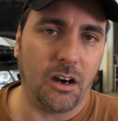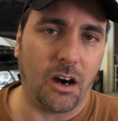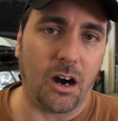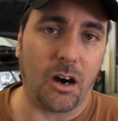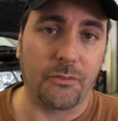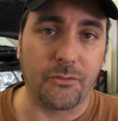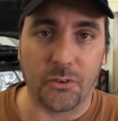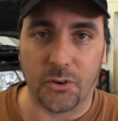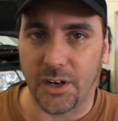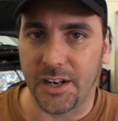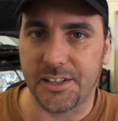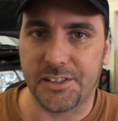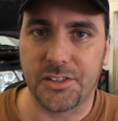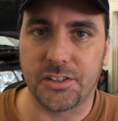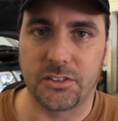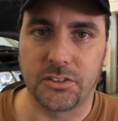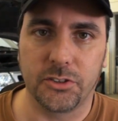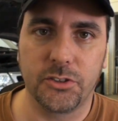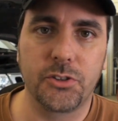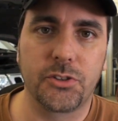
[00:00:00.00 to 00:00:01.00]
offer a
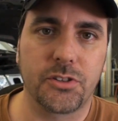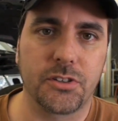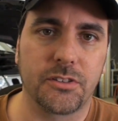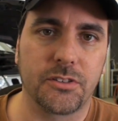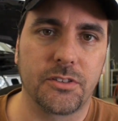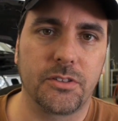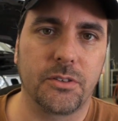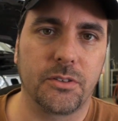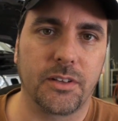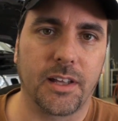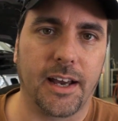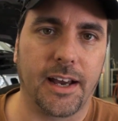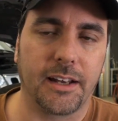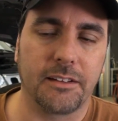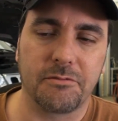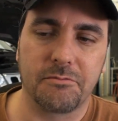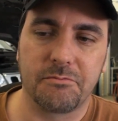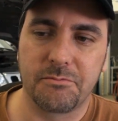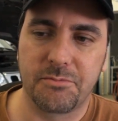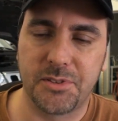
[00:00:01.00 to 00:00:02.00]
solution to
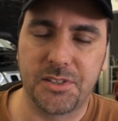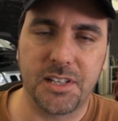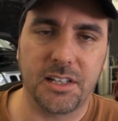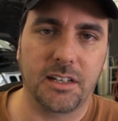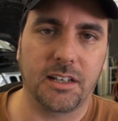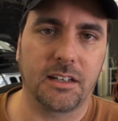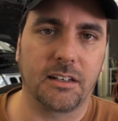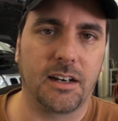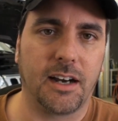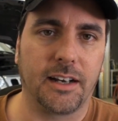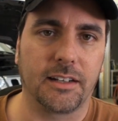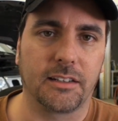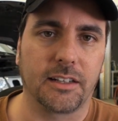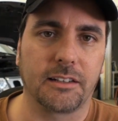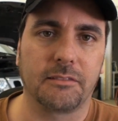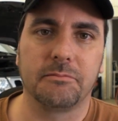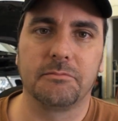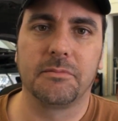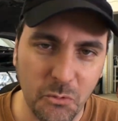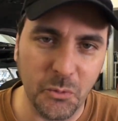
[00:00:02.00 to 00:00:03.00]
that sitting and
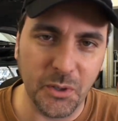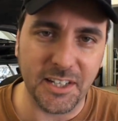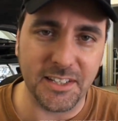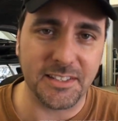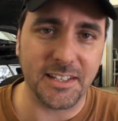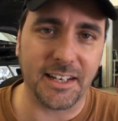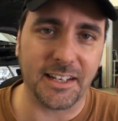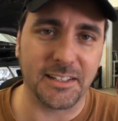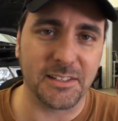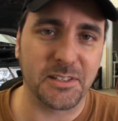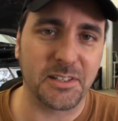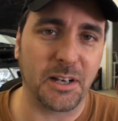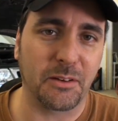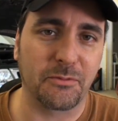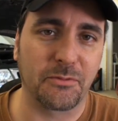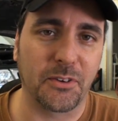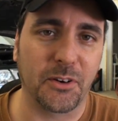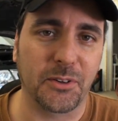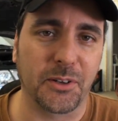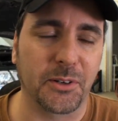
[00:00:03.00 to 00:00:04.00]
idling. We could take it a step
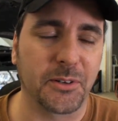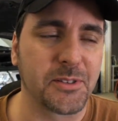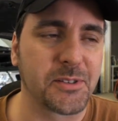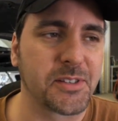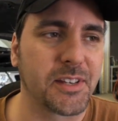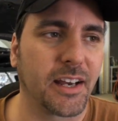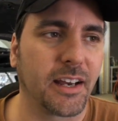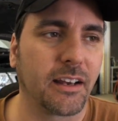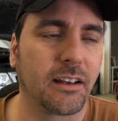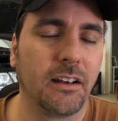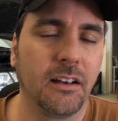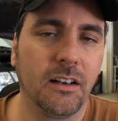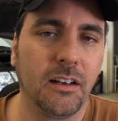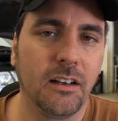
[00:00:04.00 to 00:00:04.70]
further and say,